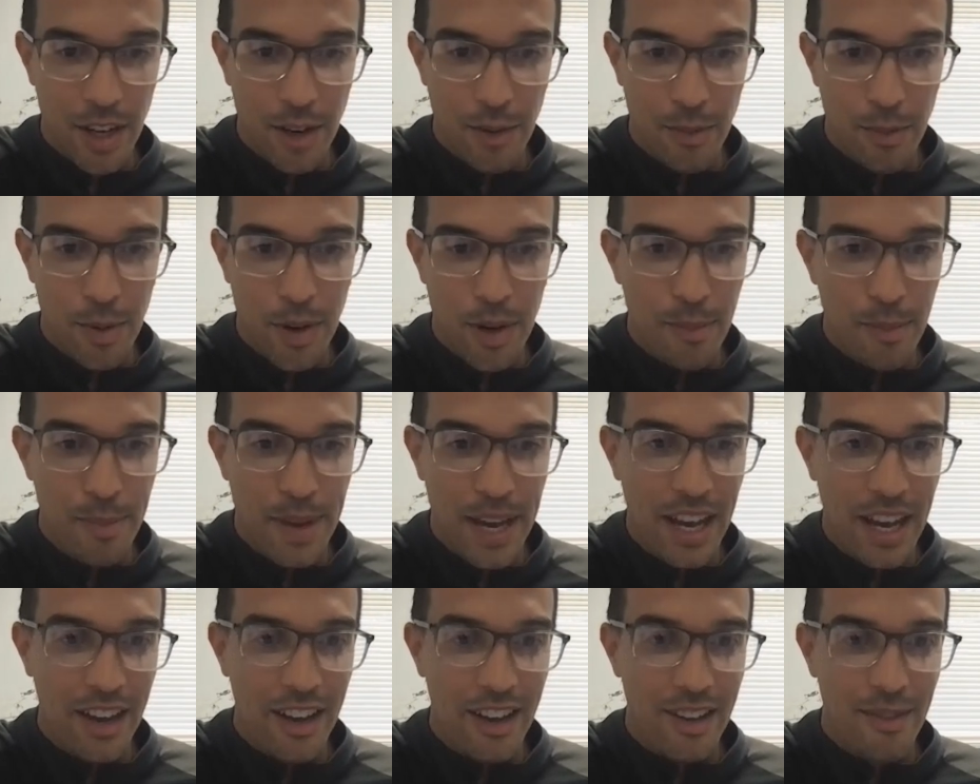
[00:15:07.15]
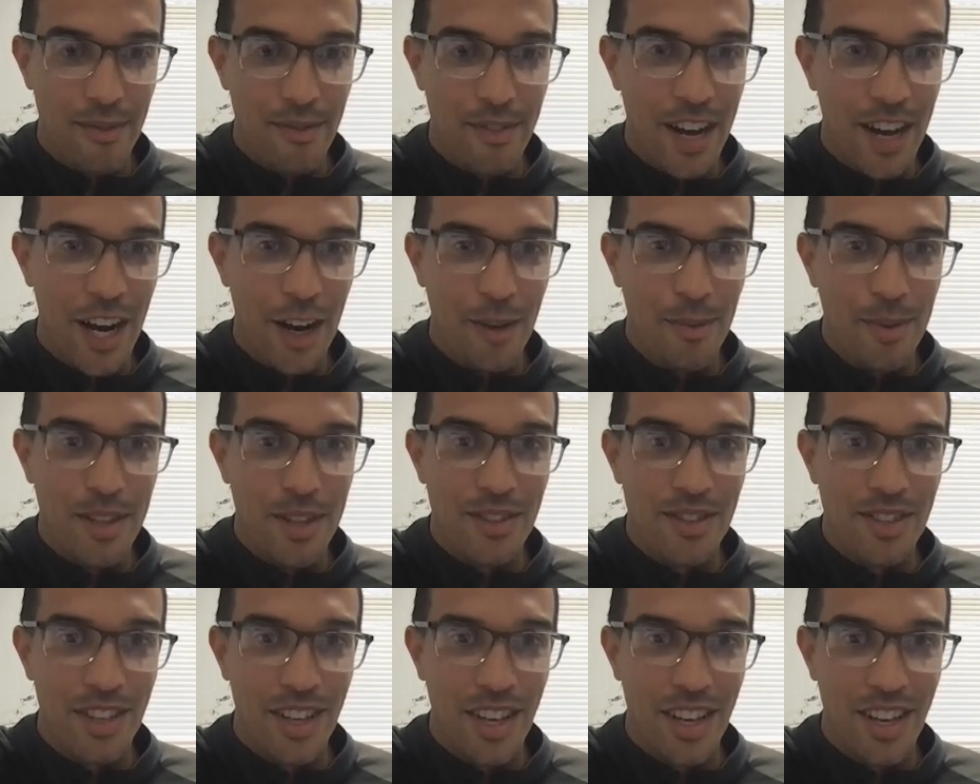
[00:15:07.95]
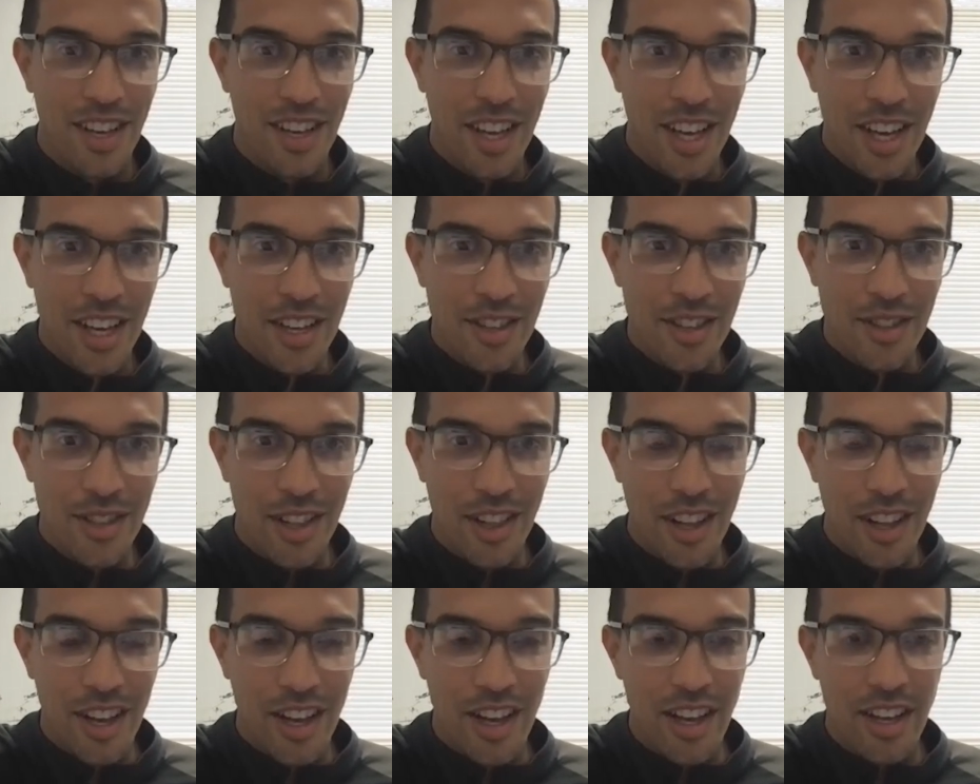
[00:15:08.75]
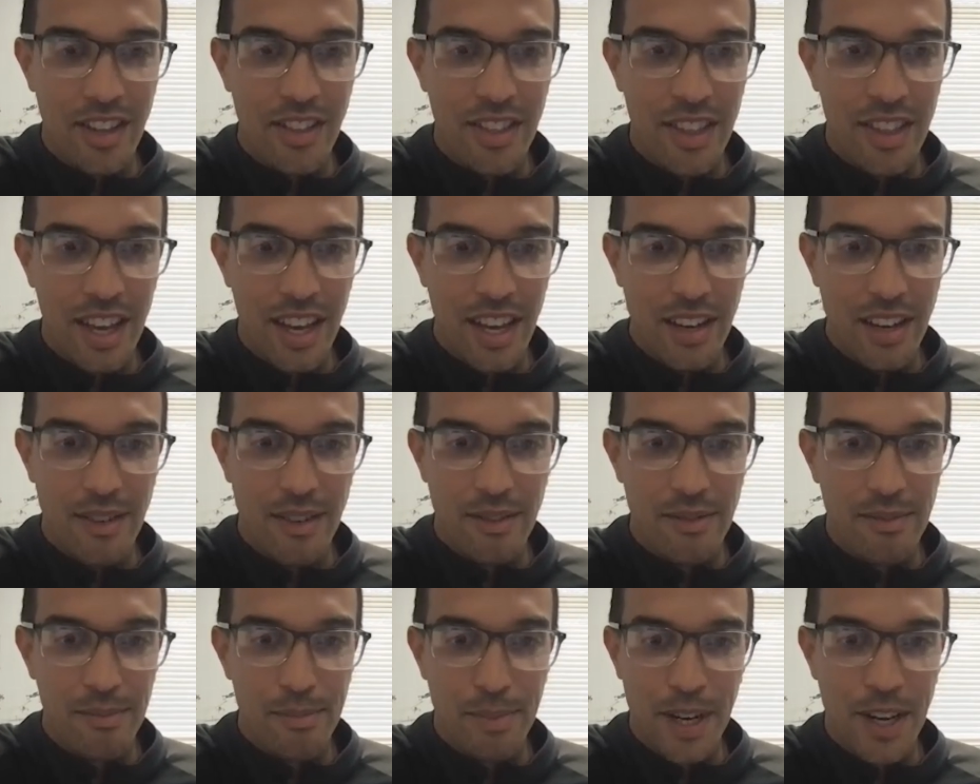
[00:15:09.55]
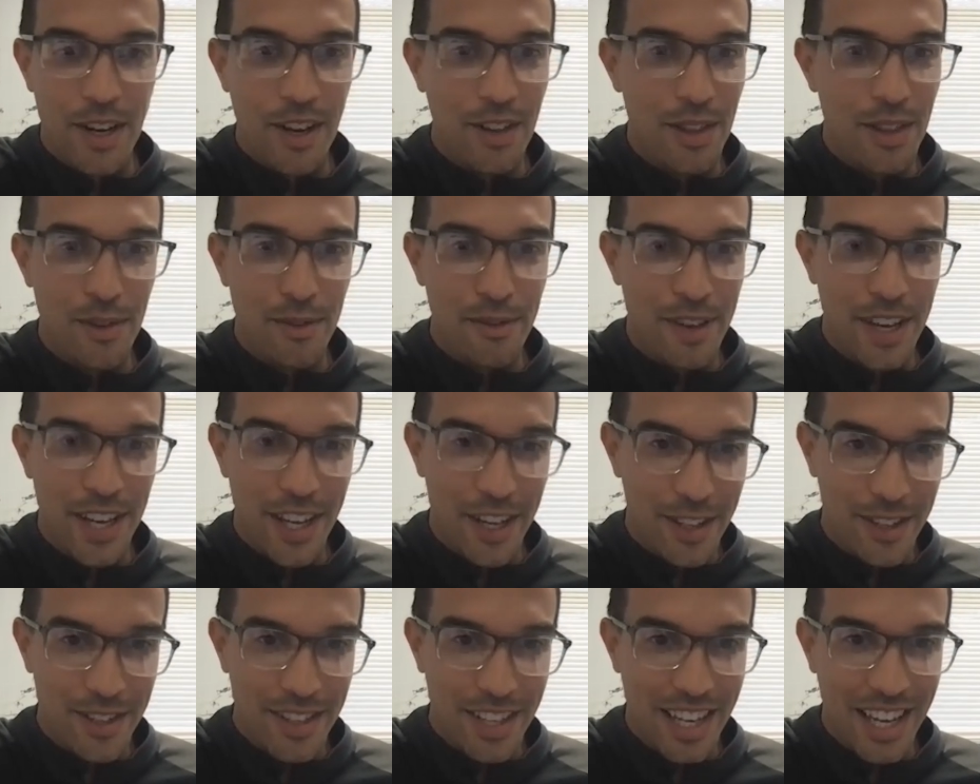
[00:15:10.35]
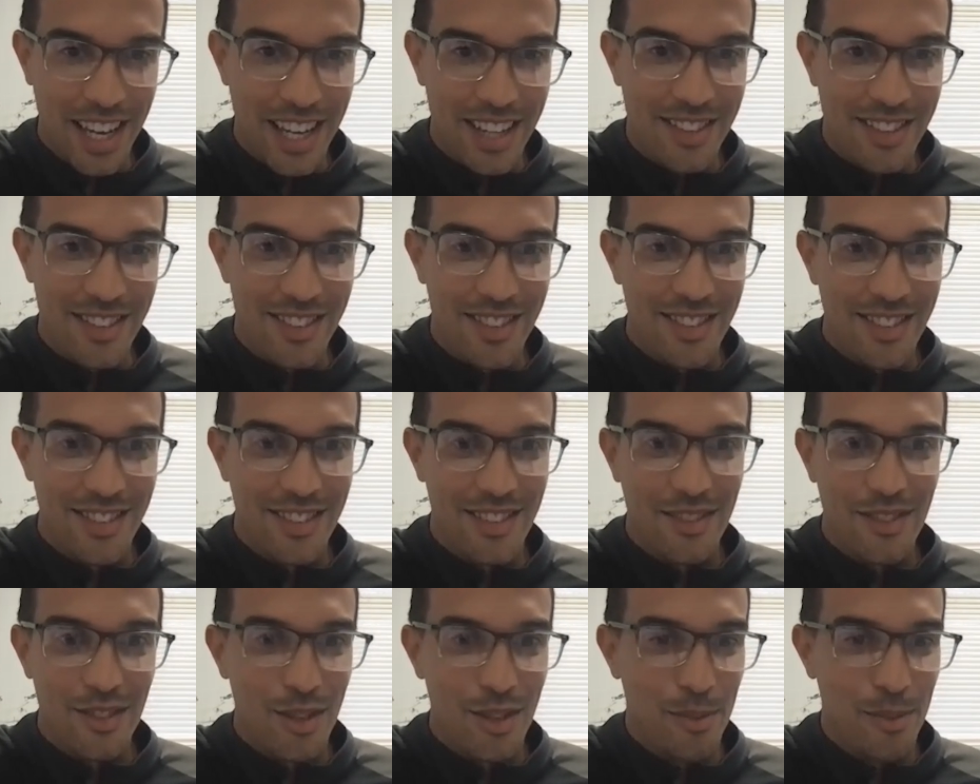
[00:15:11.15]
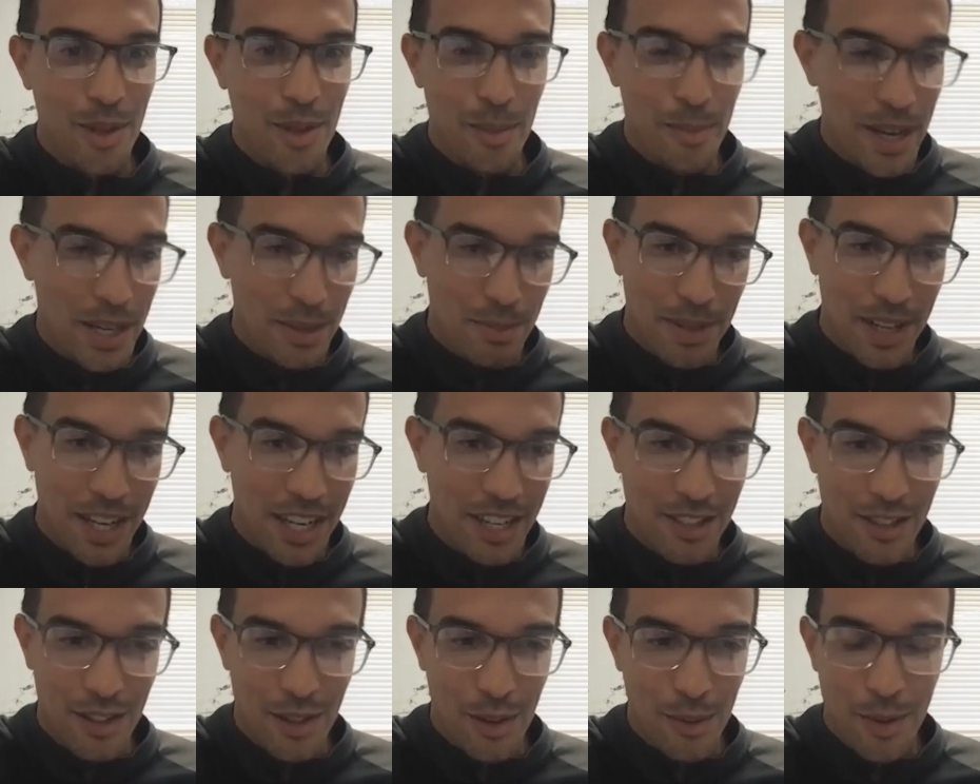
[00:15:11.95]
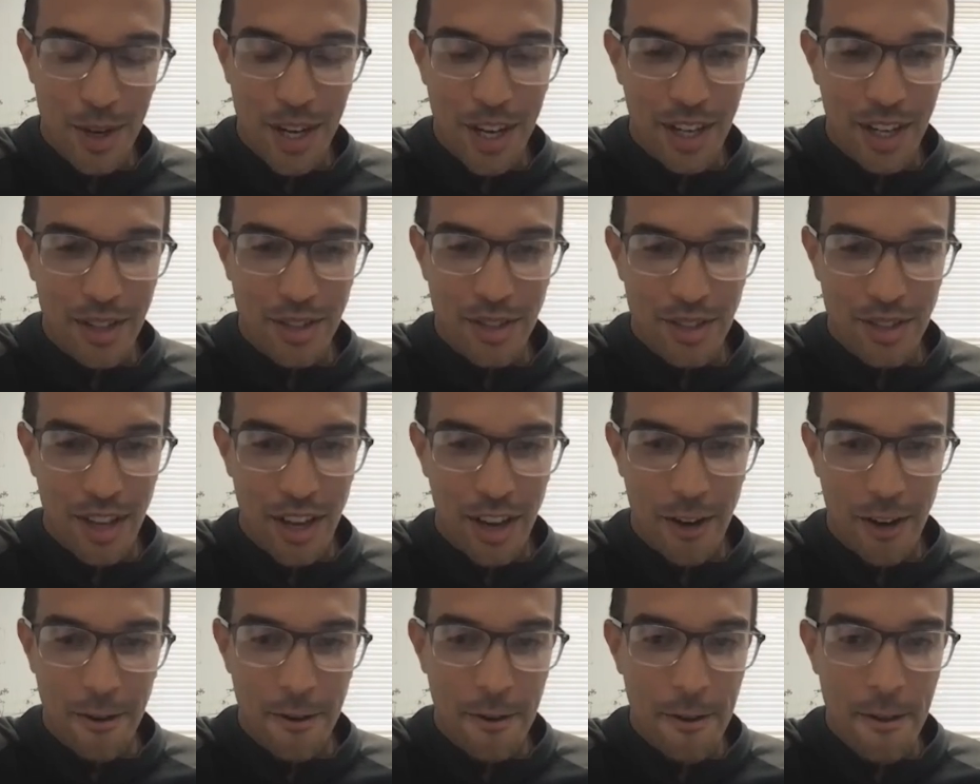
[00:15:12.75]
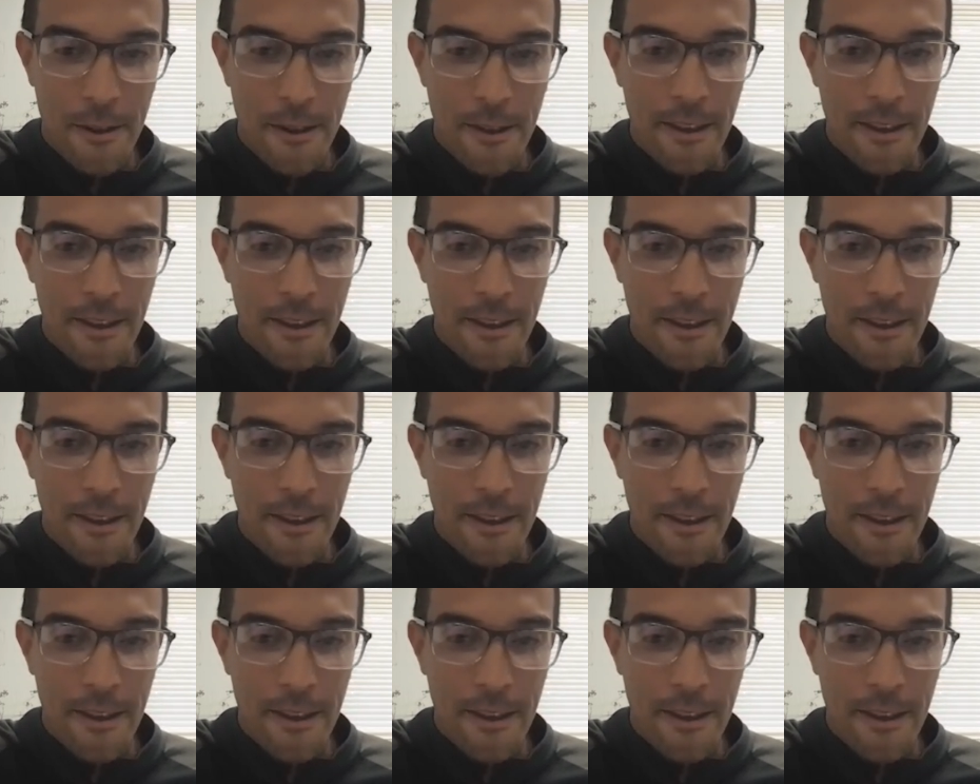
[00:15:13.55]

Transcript: You know, what better environment to to learn than being on the field against some of the best players in the world? So